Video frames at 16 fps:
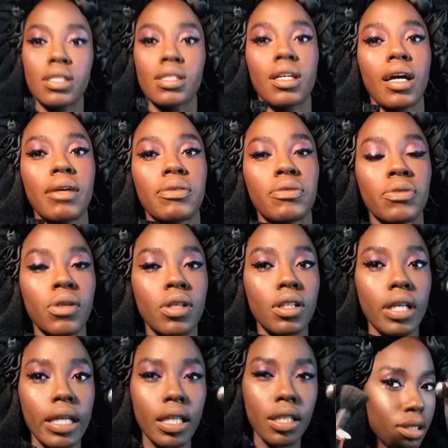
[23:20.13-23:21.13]
I feel
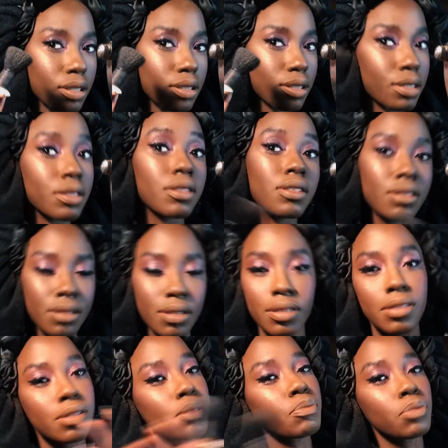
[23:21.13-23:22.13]
like
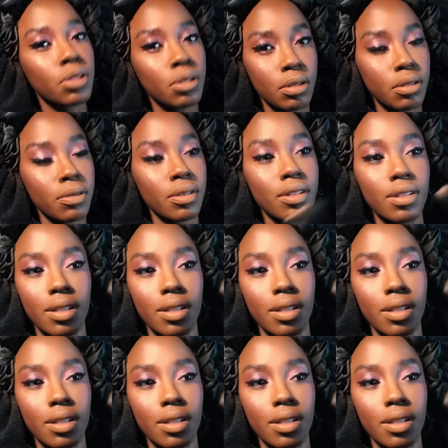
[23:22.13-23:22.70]
it's beautiful.